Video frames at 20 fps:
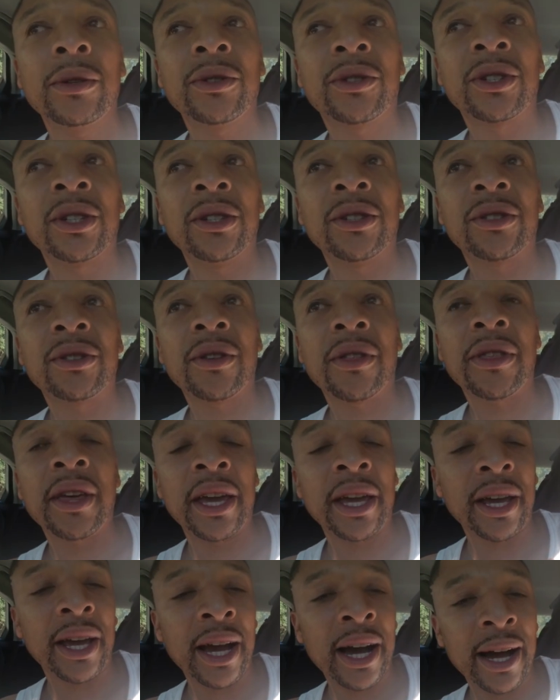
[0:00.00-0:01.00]
just
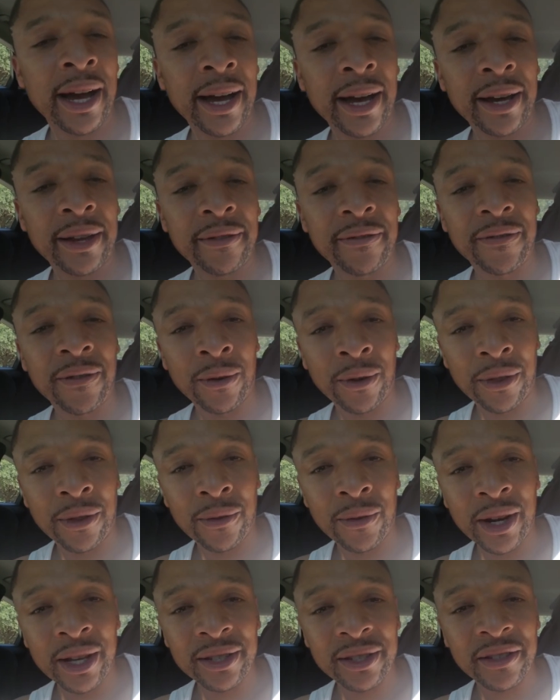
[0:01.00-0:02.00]
thank God for the
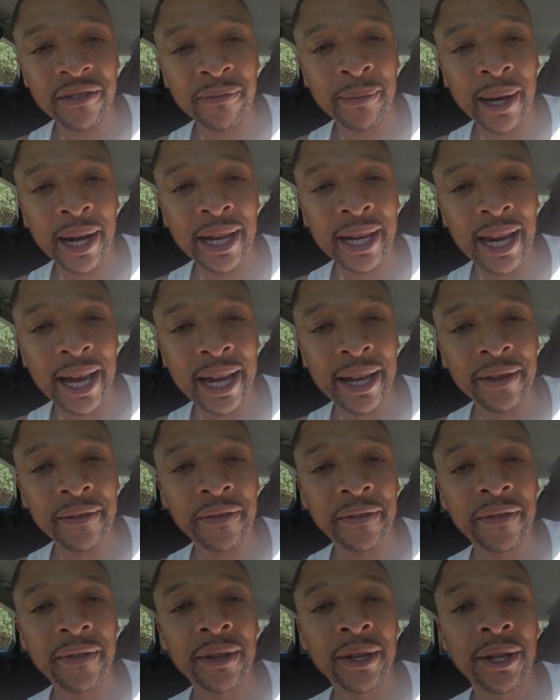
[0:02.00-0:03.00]
rest of my
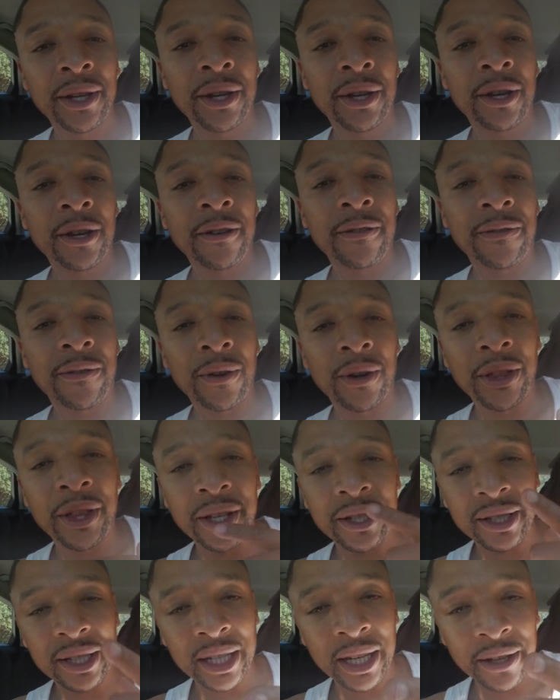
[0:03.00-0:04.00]
life for
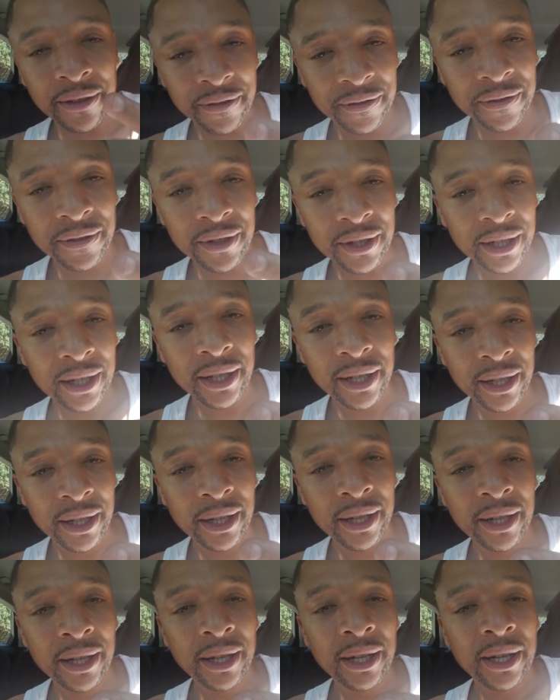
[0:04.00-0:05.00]
this gift
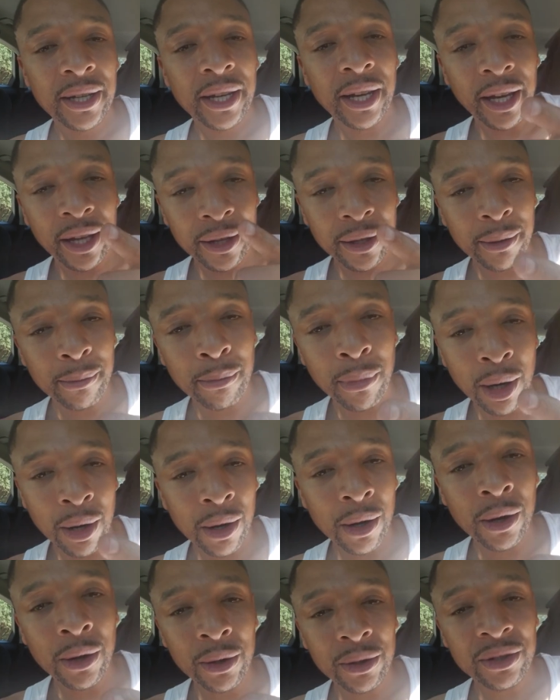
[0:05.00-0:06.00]
and the
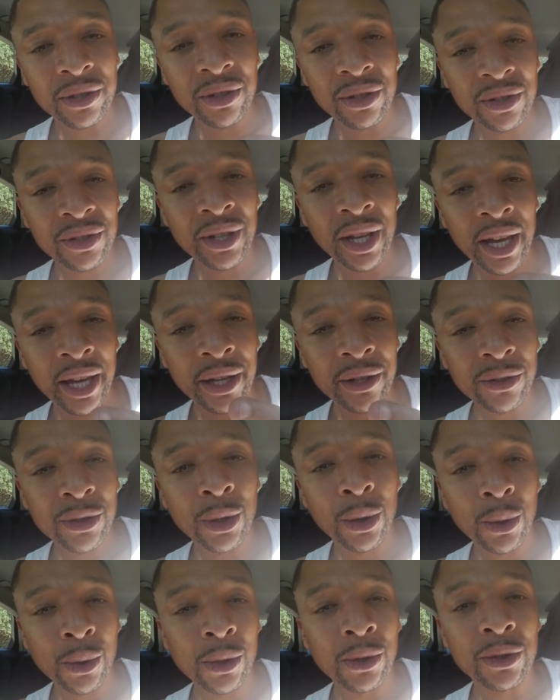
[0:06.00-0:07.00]
balls to stand
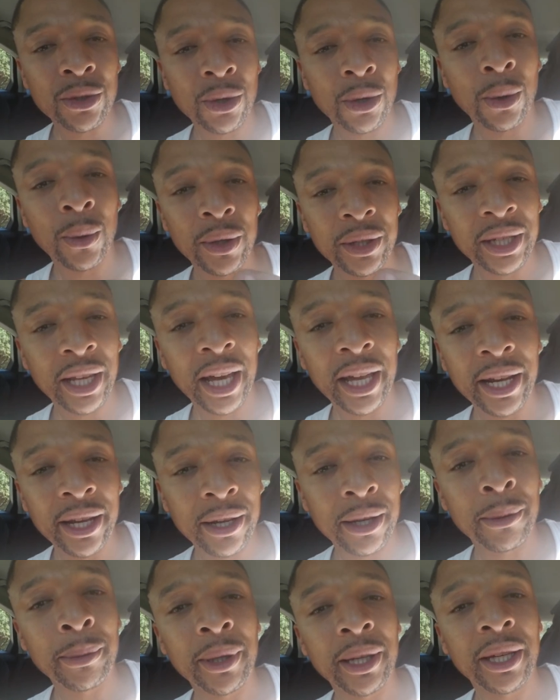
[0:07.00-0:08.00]
toe-to-toe with that
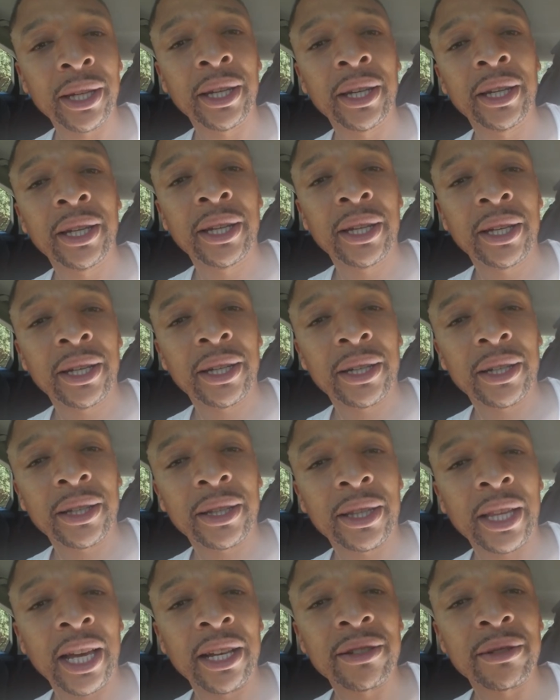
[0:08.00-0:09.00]
enemy
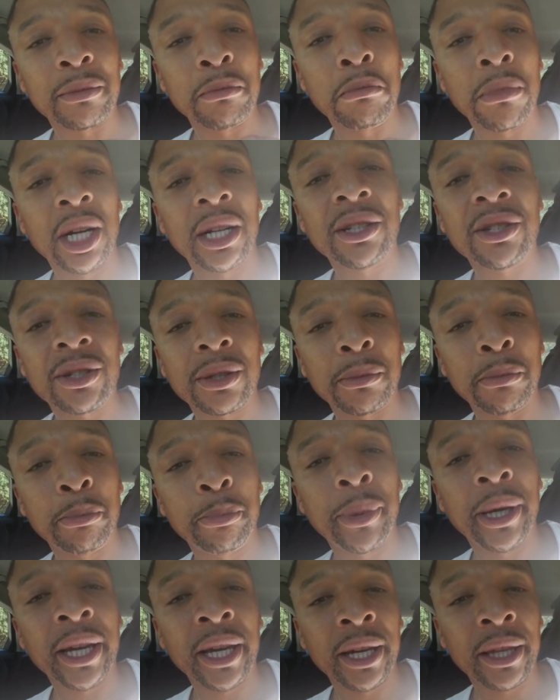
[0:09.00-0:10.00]
that's much
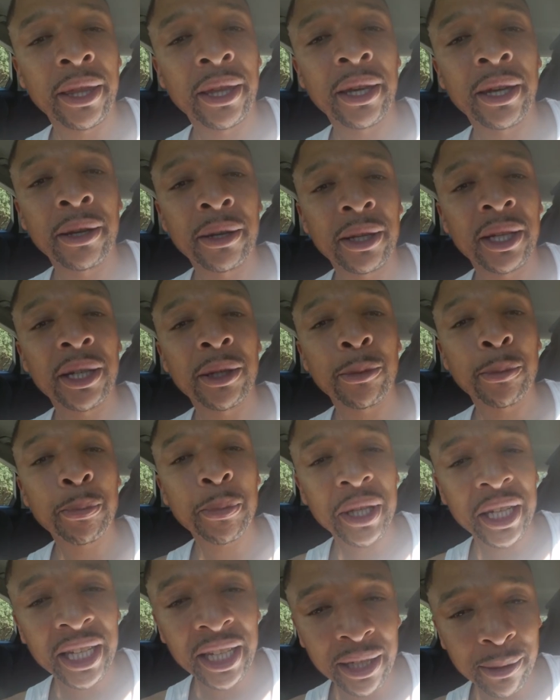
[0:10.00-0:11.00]
bigger than
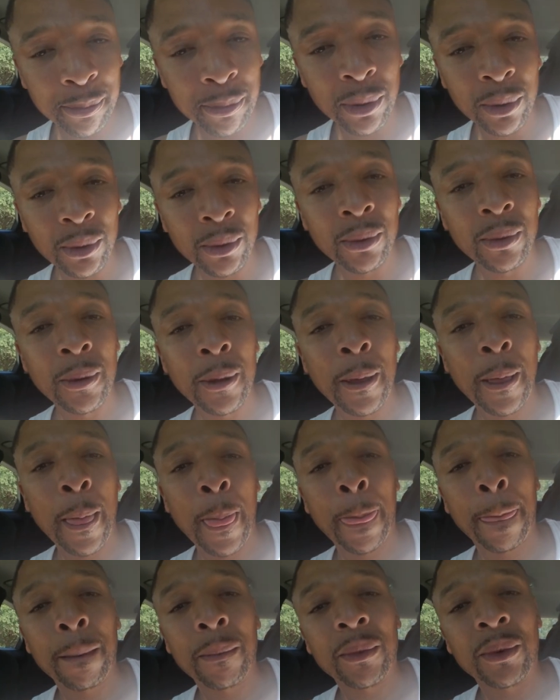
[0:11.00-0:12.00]
people.
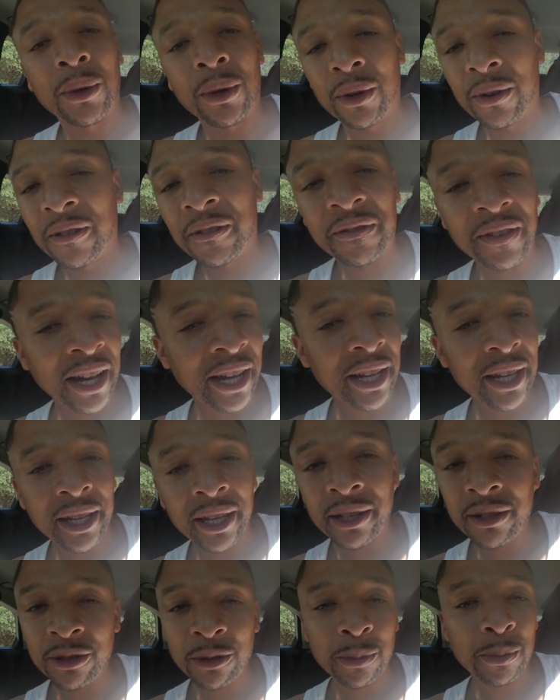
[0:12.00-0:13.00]
You don't fight
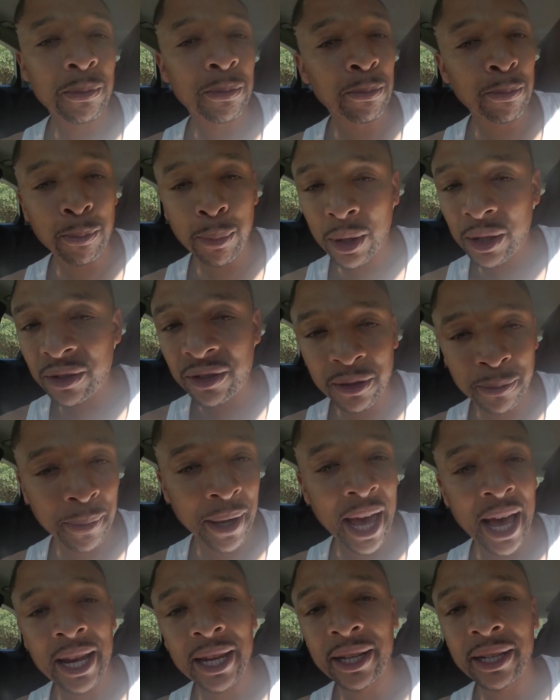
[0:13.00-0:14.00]
against
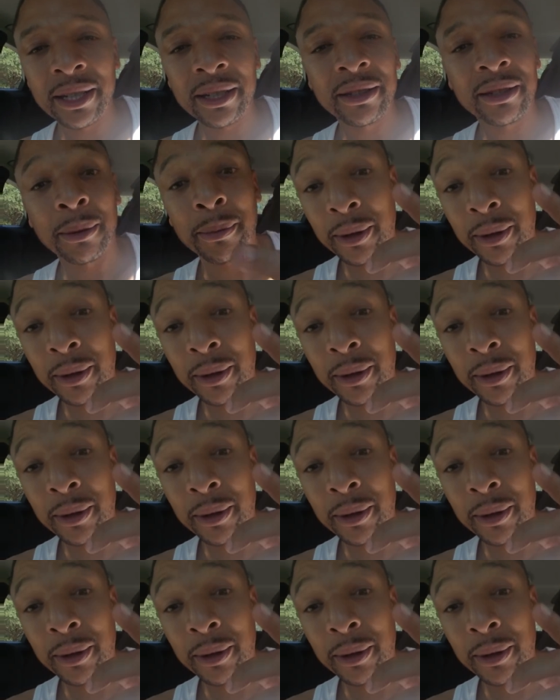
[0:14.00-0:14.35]
principalities, I